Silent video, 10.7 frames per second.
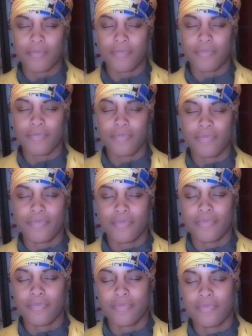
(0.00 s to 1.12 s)

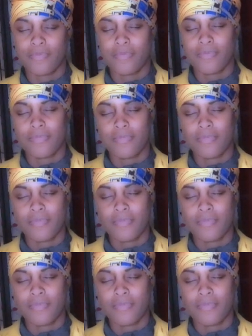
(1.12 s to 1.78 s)
No one is speaking in this clip.